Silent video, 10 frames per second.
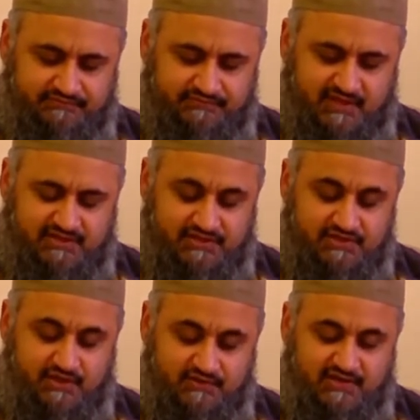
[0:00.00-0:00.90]
It just
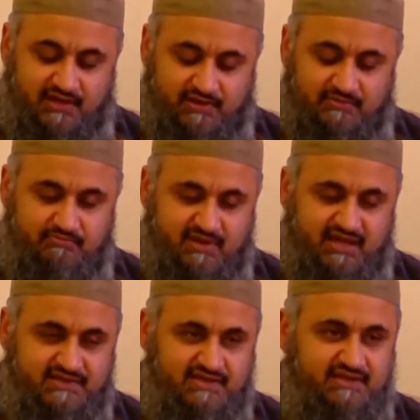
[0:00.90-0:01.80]
shows how
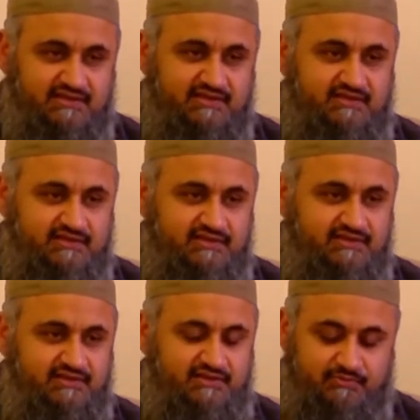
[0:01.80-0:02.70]
amazing the, you
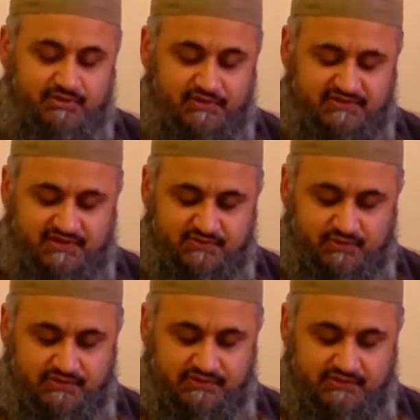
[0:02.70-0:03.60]
know, the process
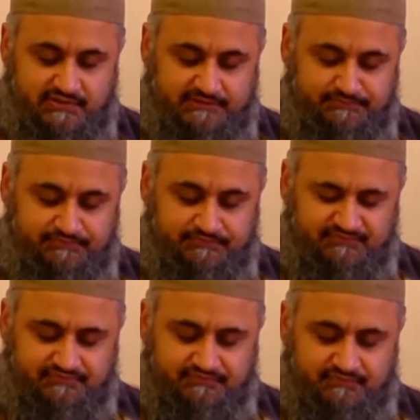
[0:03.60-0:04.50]
was.
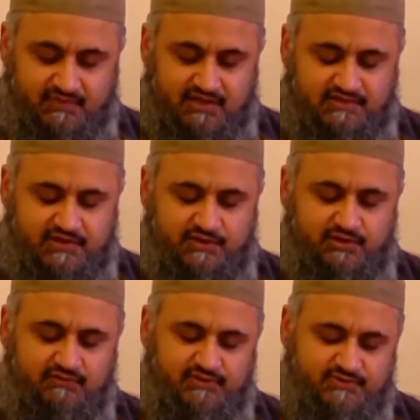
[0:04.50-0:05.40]
So
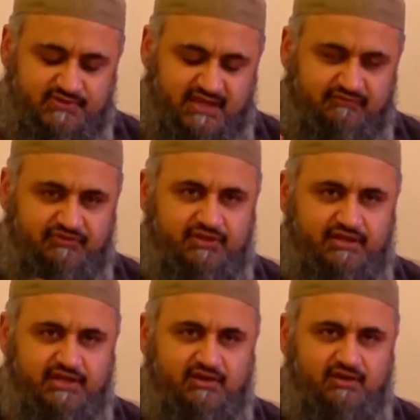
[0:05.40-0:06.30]
universe was
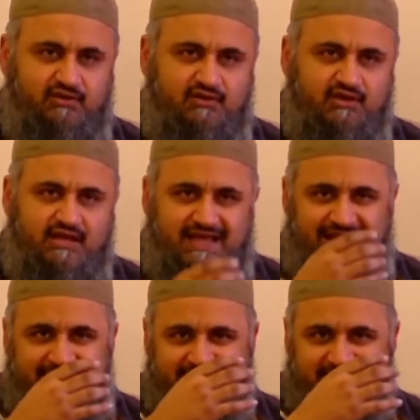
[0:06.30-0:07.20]
infinitely hot.
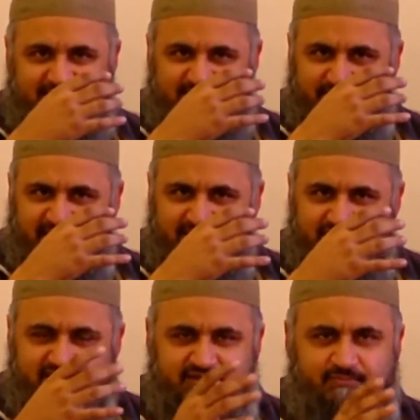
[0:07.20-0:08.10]
As it
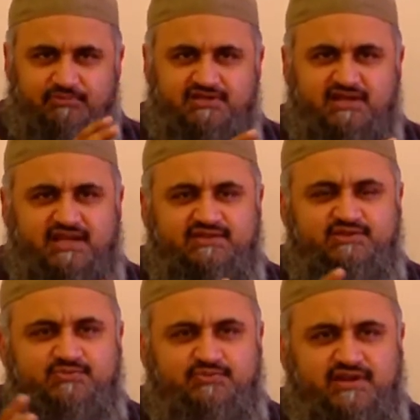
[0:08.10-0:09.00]
expanded, the temperature had to
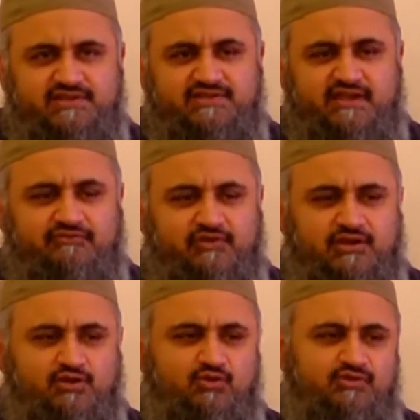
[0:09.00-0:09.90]
spread, therefore
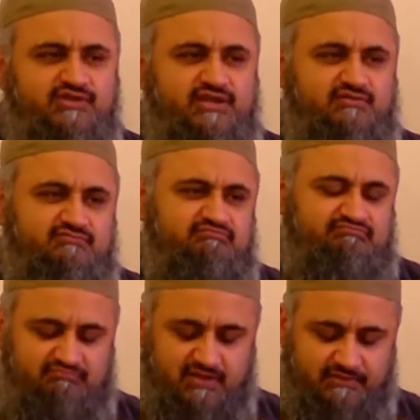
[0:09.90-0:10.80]
it cooled down.
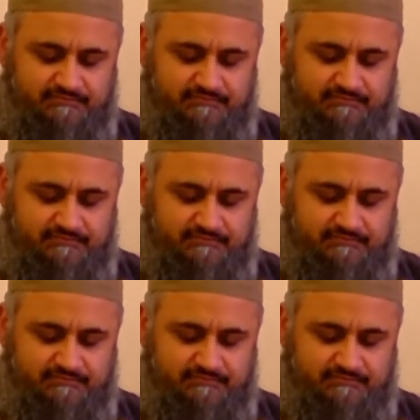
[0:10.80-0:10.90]
Yeah.